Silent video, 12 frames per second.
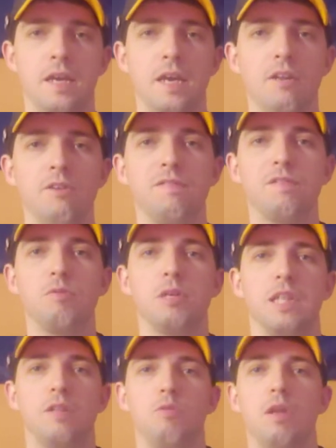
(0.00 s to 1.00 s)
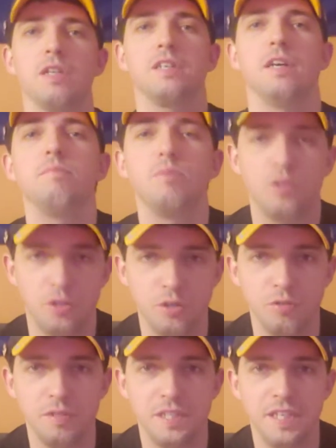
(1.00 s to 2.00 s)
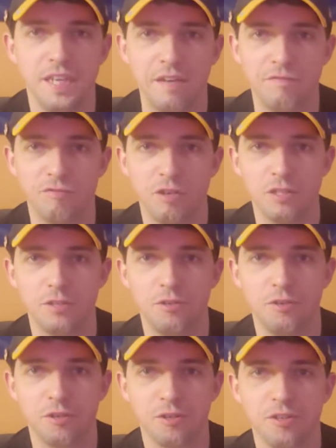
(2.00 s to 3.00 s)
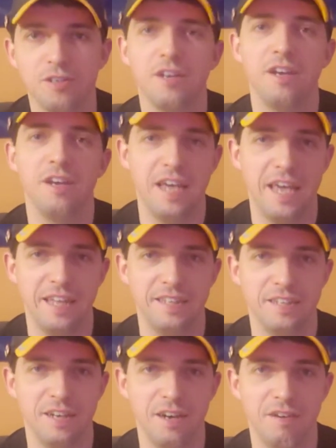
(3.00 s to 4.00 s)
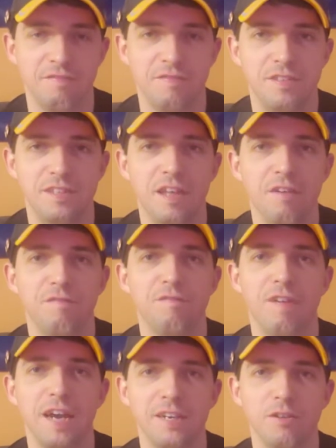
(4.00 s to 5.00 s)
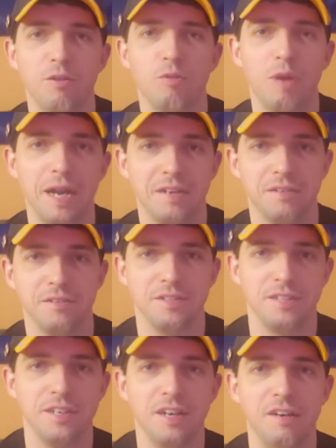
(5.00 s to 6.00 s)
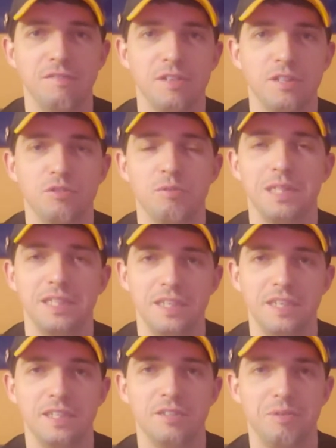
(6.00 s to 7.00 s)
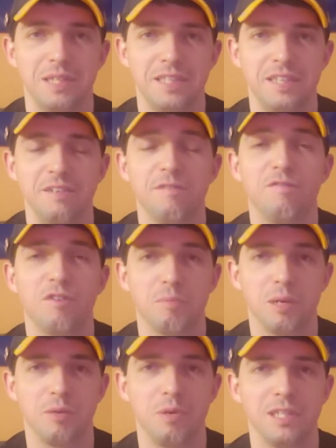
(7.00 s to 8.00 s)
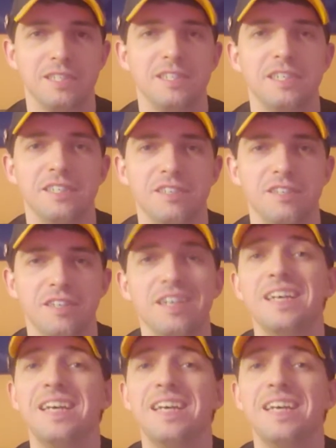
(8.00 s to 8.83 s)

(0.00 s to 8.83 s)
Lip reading: Hello everyone and welcome to the F1 Corner ahead of the final round of the 2020 Formula One season,